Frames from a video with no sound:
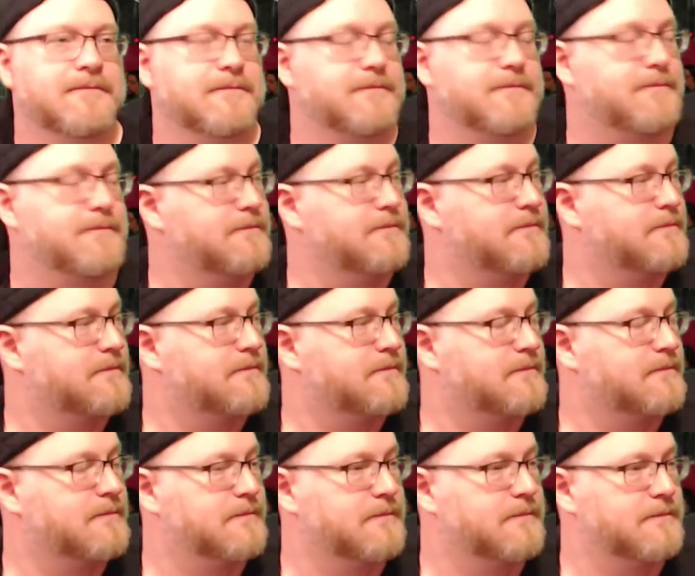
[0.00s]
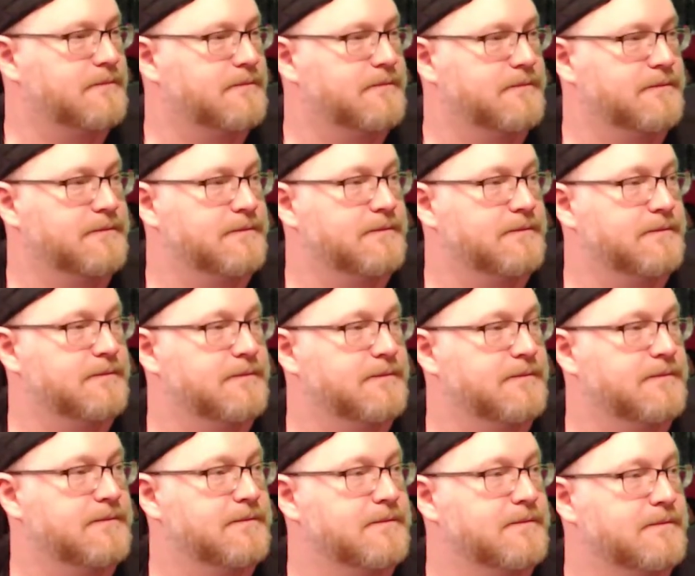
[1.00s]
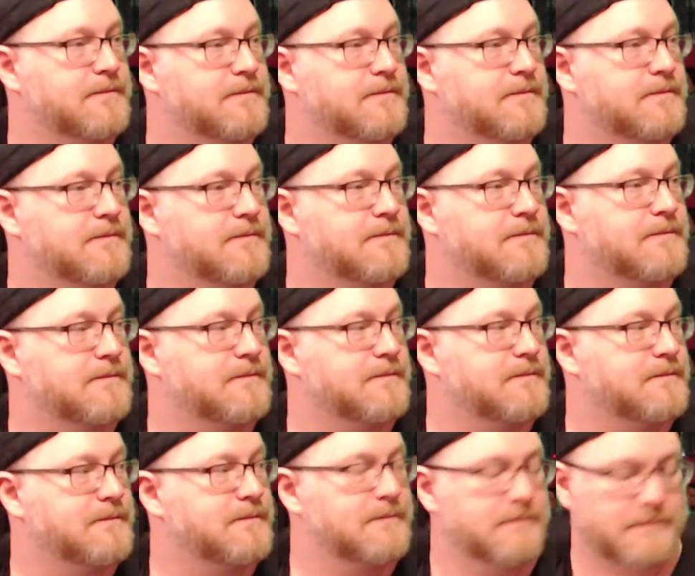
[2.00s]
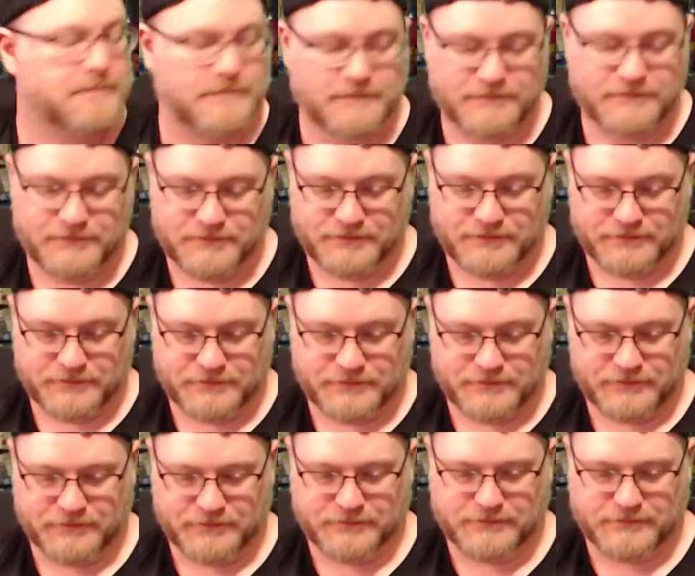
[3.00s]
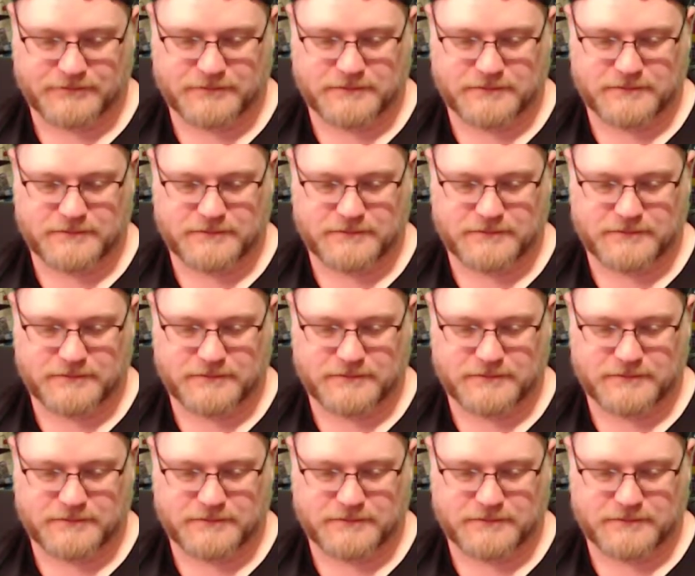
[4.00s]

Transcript: (silent)